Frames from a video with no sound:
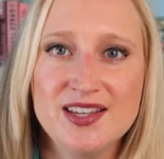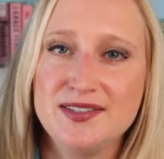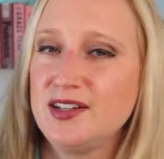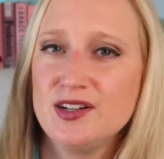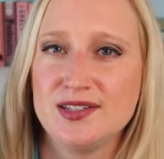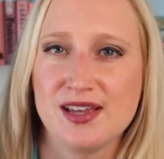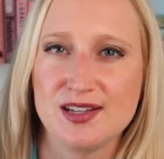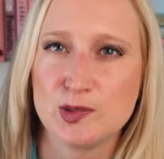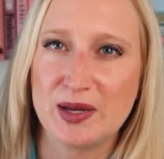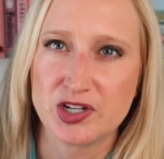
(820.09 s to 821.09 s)
This here is a
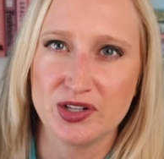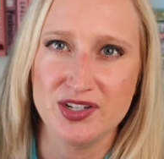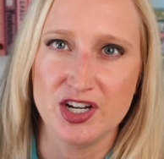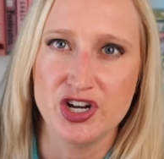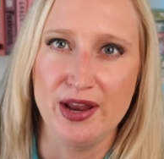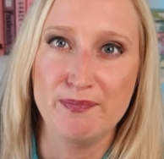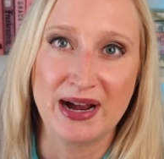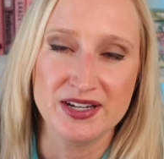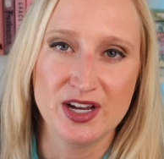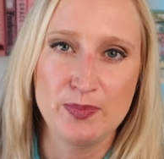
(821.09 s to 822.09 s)
special edition
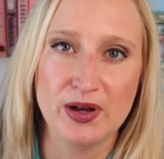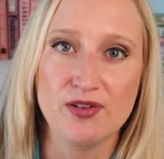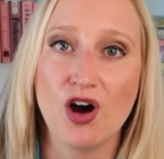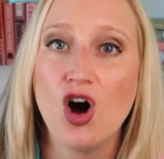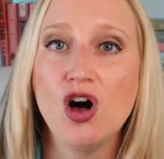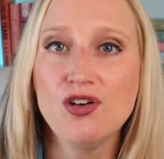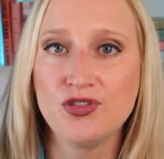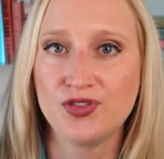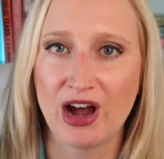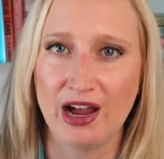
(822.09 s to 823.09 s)
bind up of all
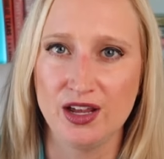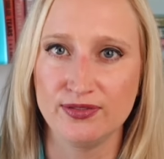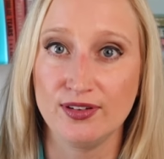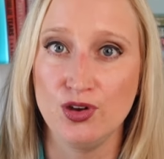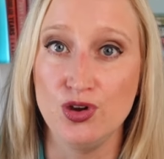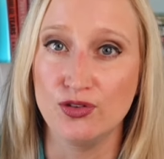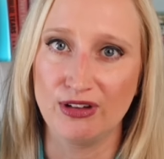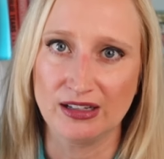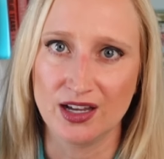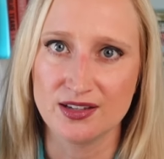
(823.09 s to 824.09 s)
5
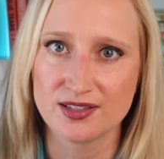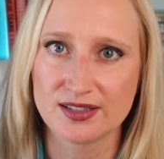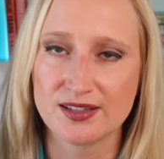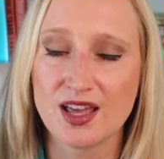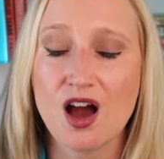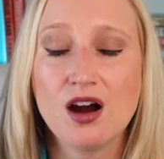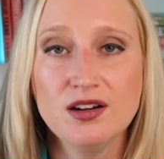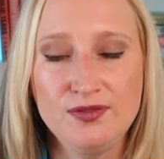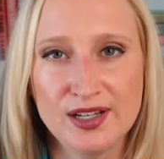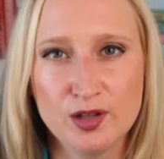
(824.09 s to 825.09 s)
novellas. They
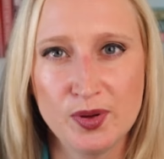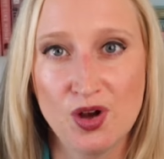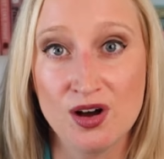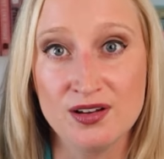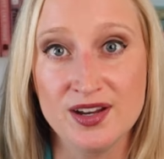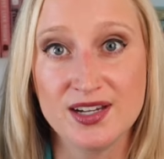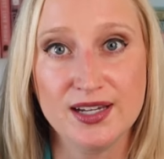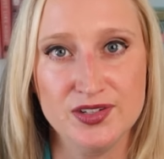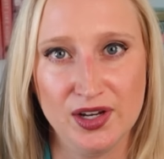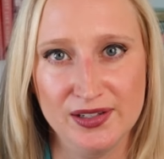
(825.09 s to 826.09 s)
are available on
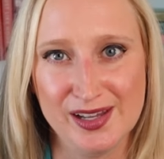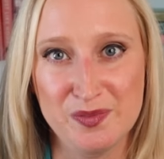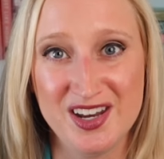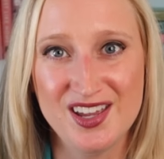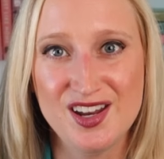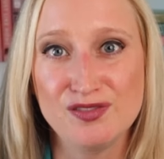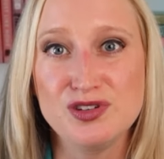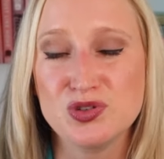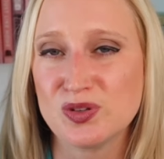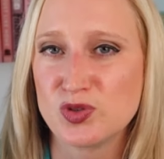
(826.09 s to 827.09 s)
Kindle Unlimited if
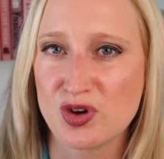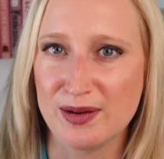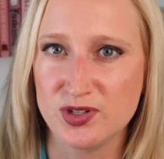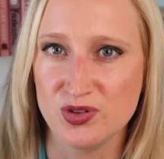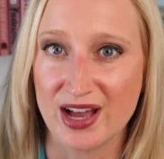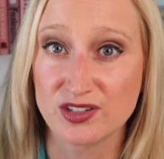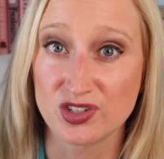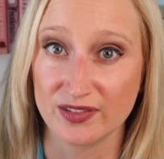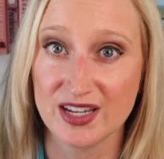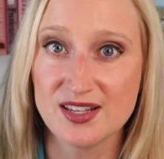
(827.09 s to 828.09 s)
you subscribe to that
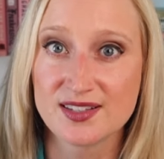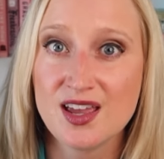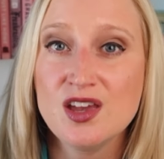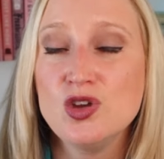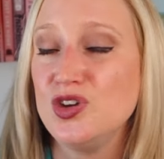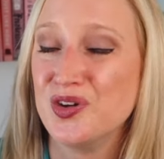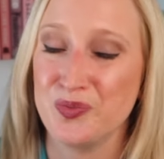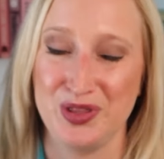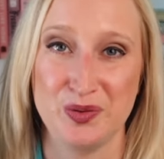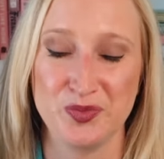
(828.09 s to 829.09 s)
service. You can
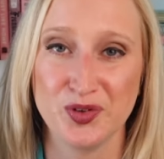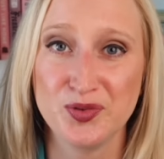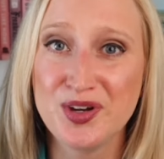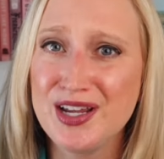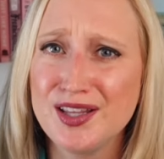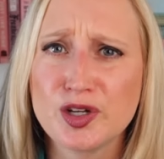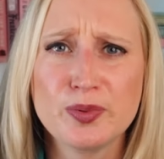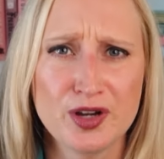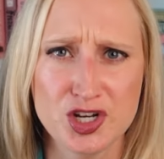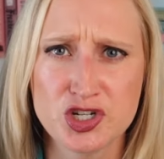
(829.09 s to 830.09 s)
read them for free. They're
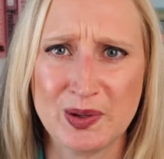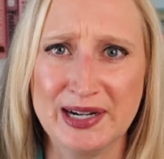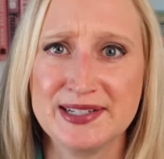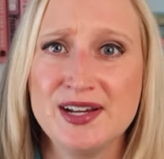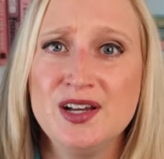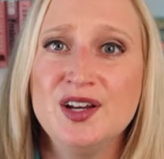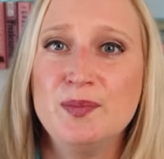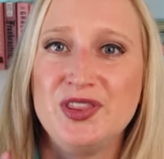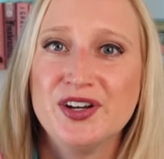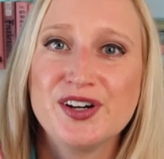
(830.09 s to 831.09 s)
pretty short,
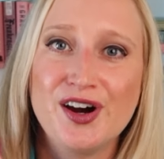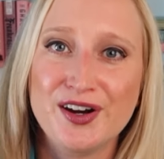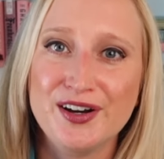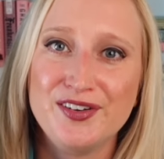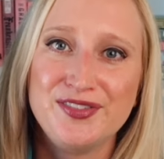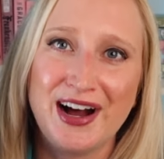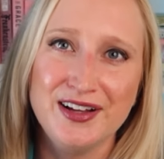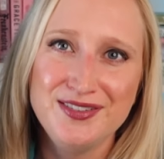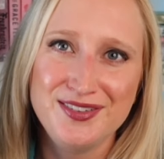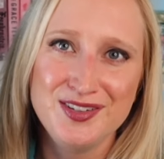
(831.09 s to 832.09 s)
but there are
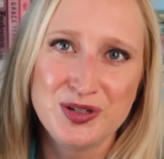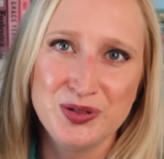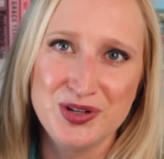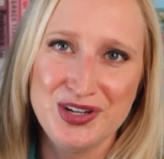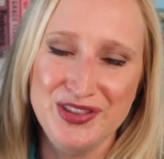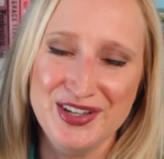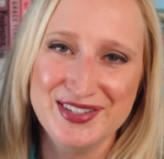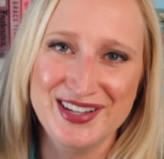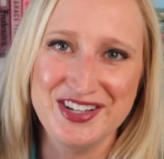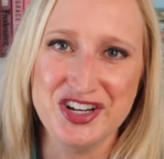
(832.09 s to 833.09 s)
5 included in
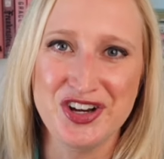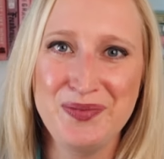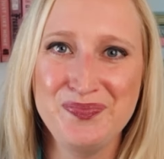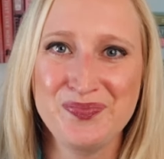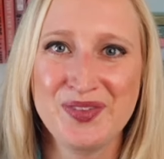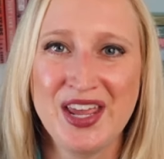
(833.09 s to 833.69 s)
this edition.